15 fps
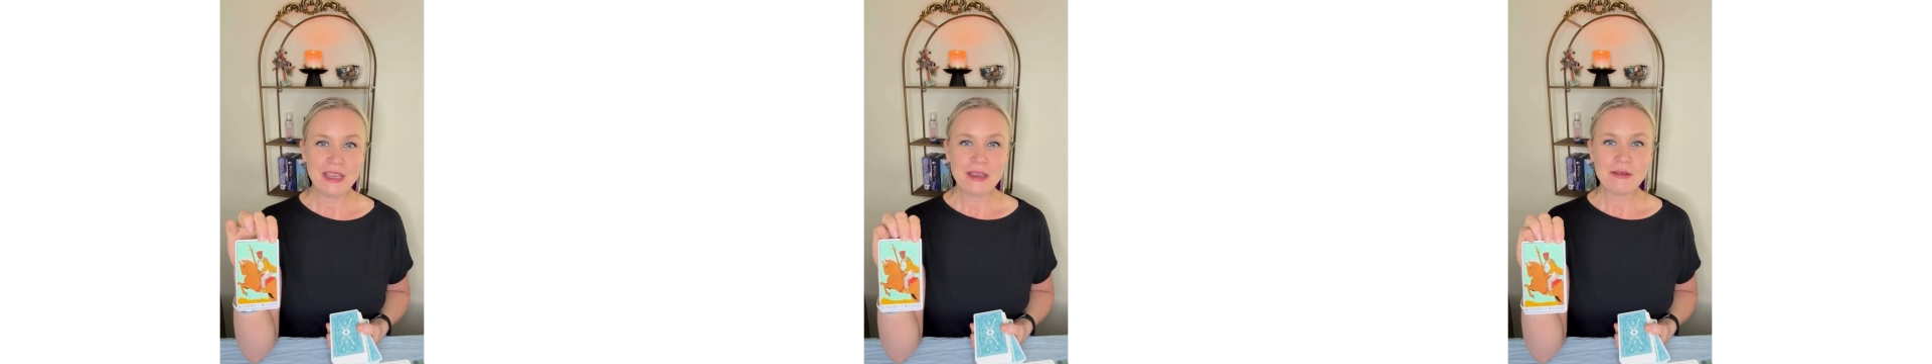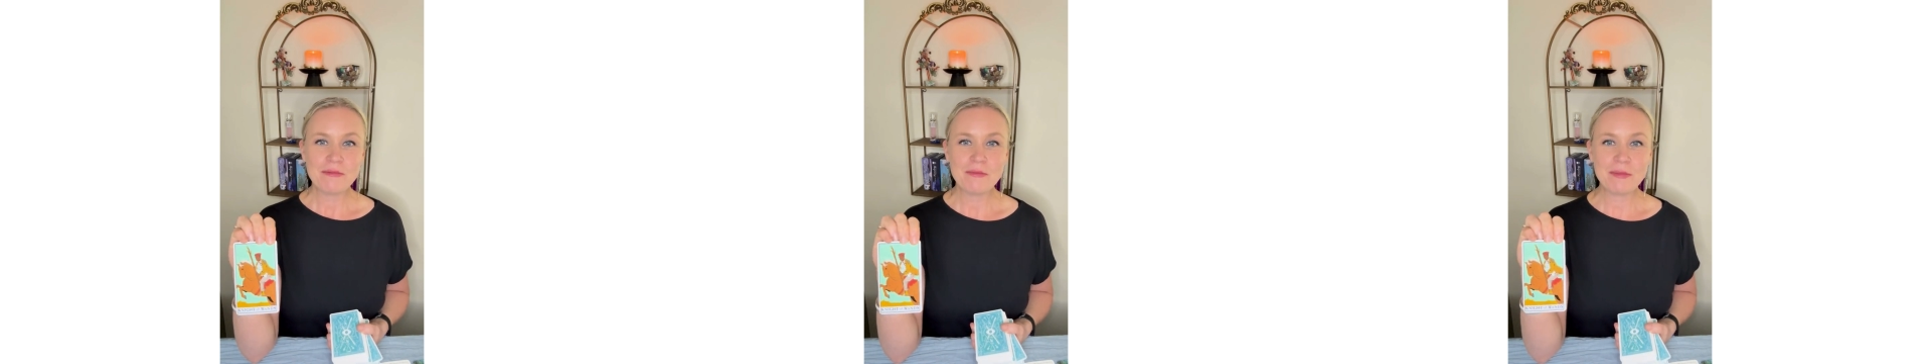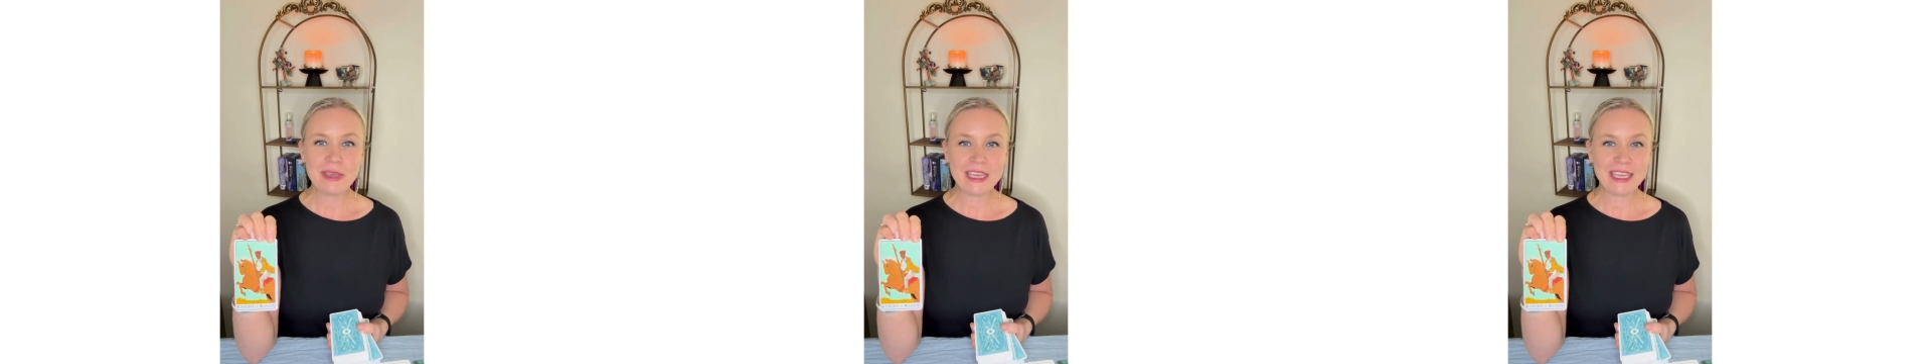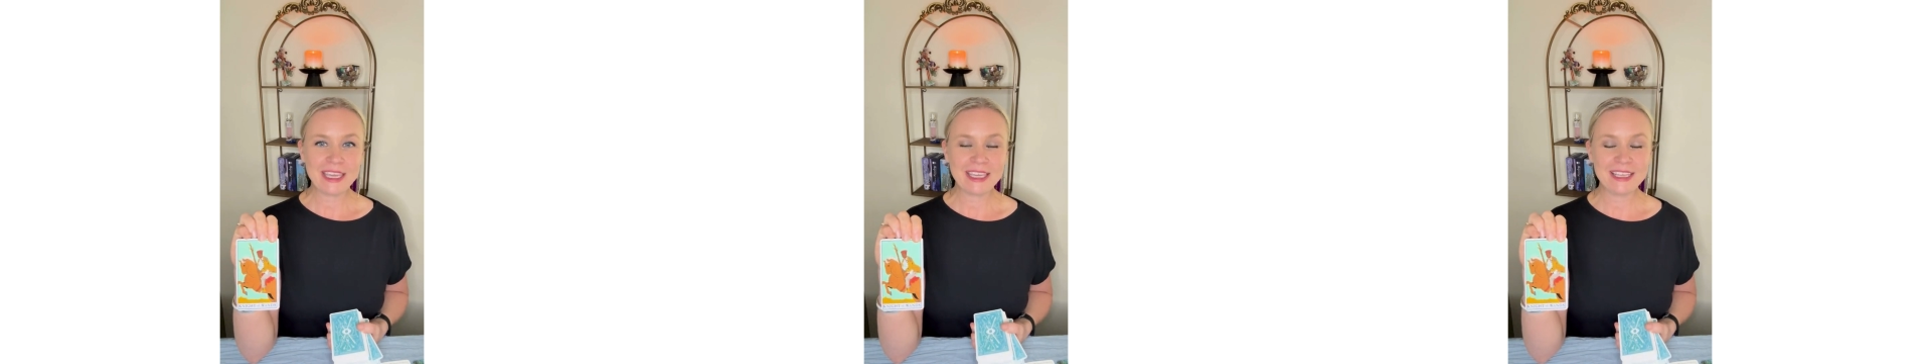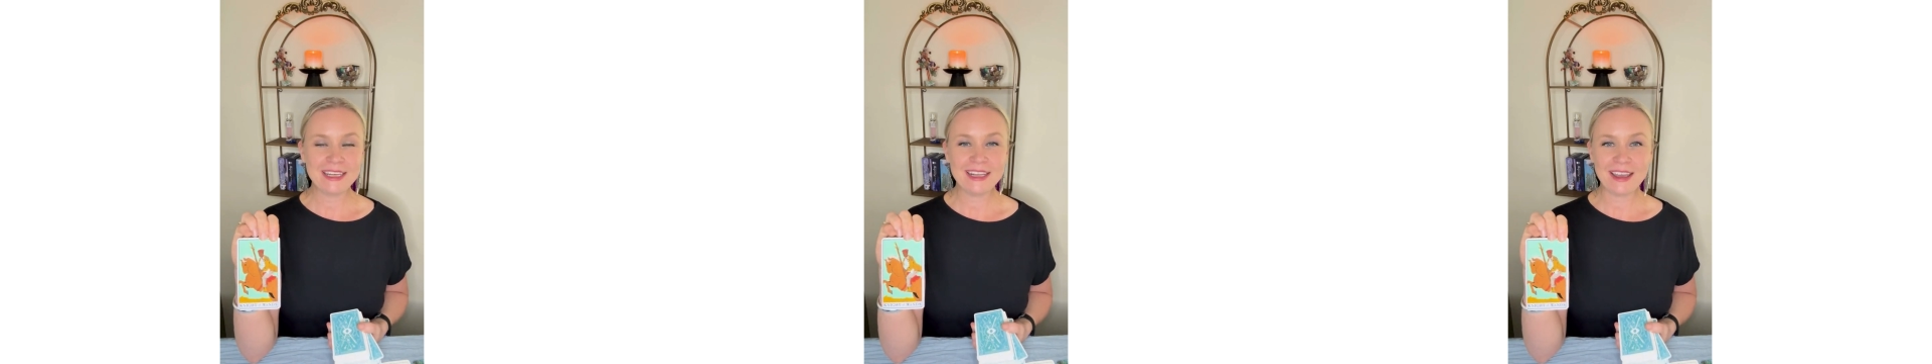
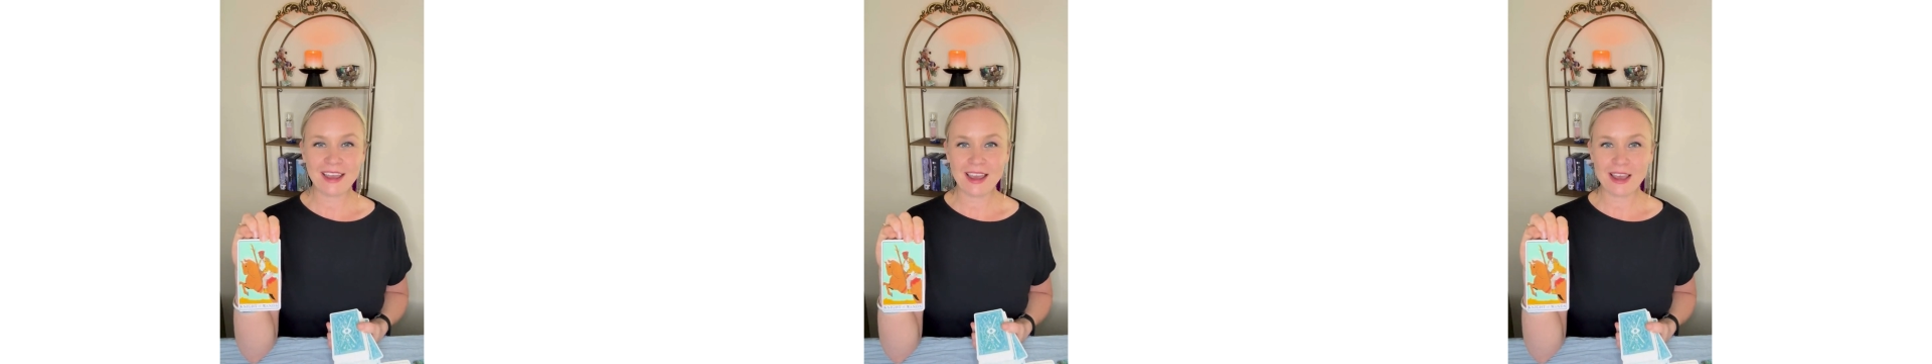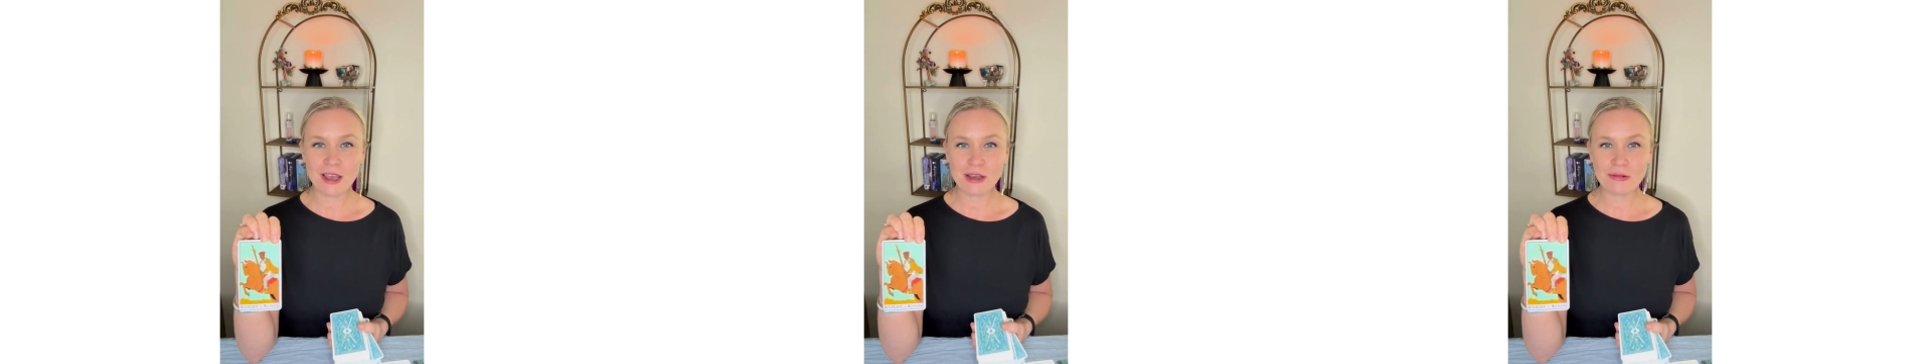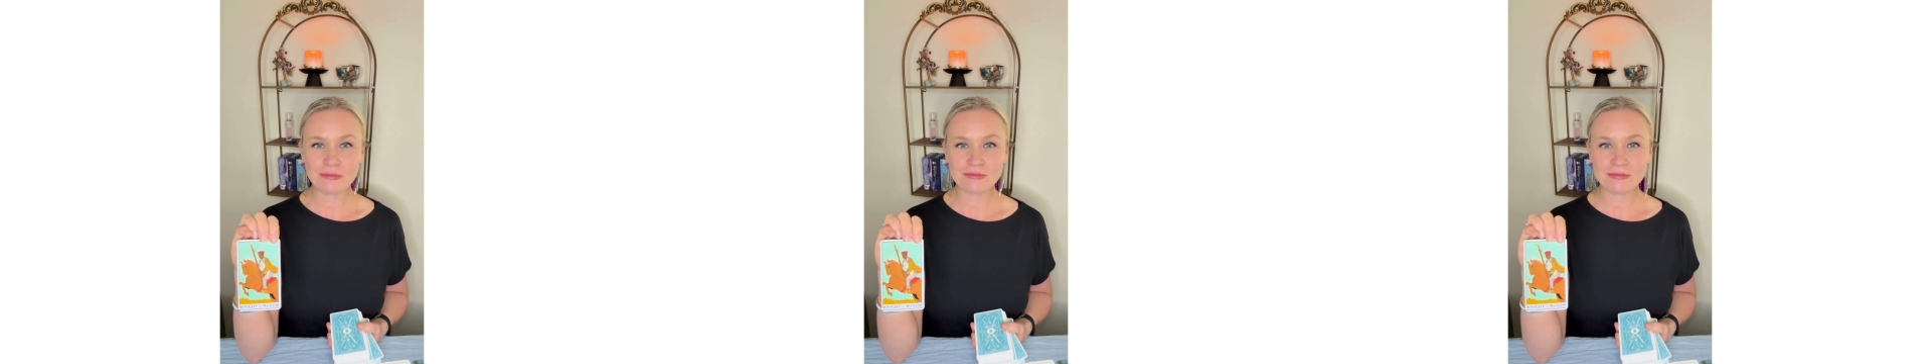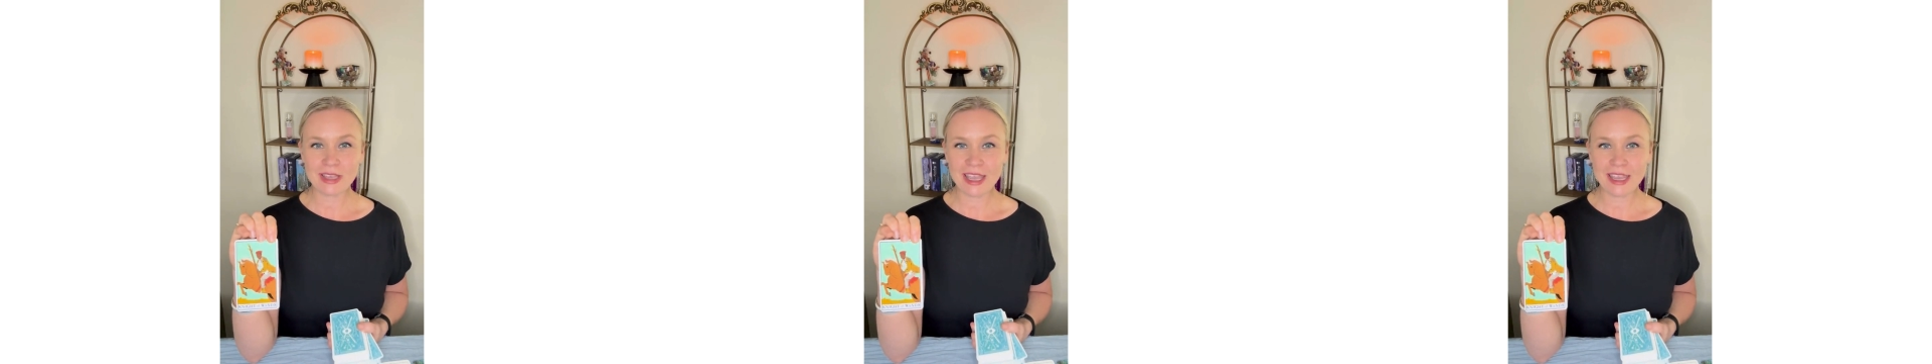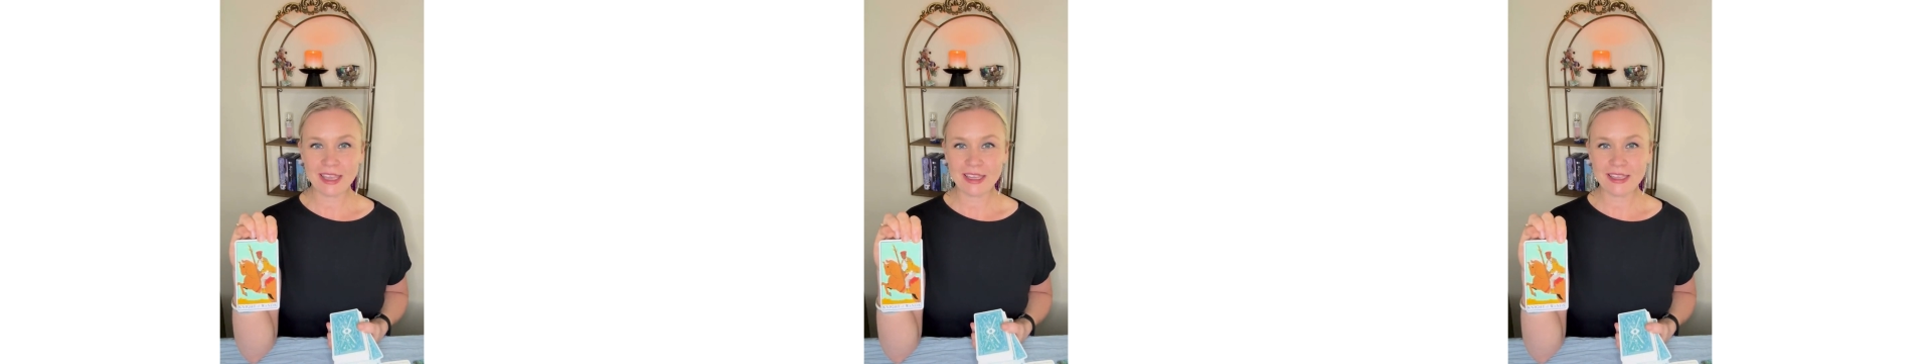mean
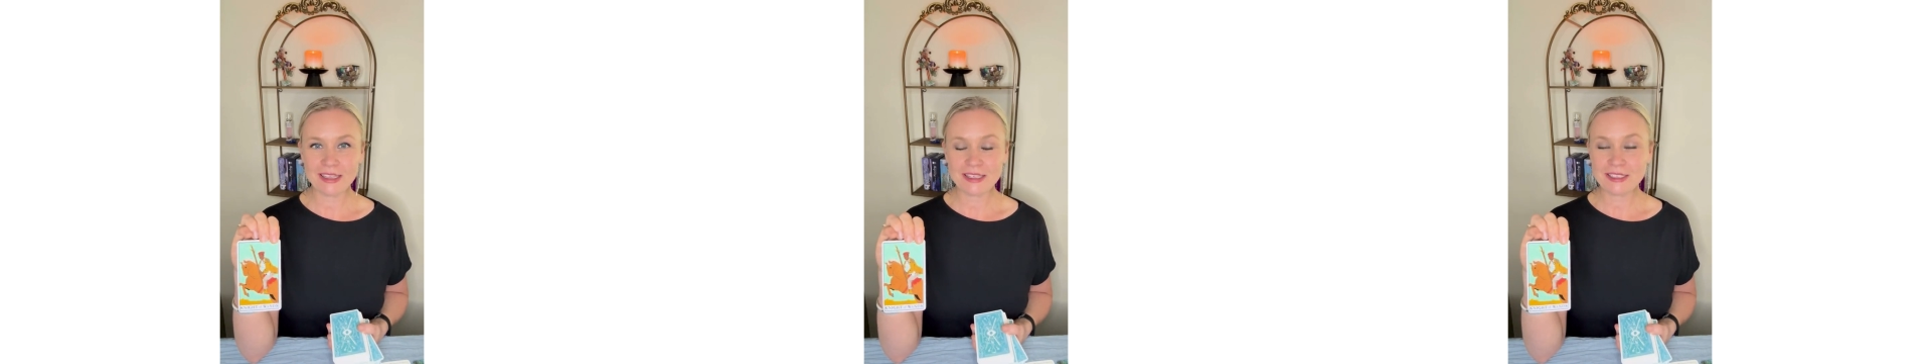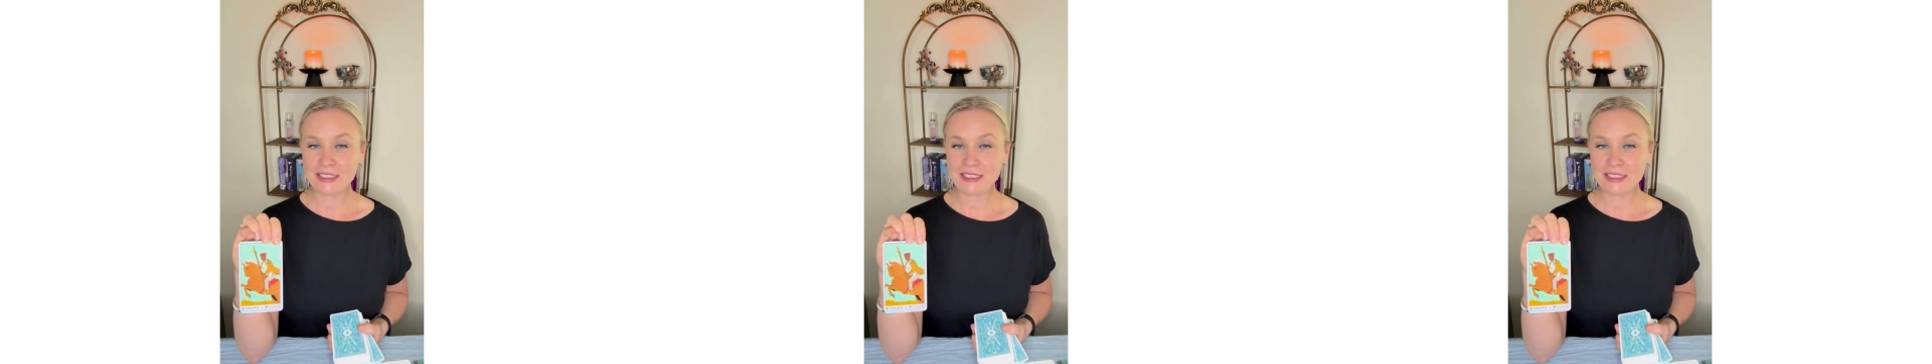a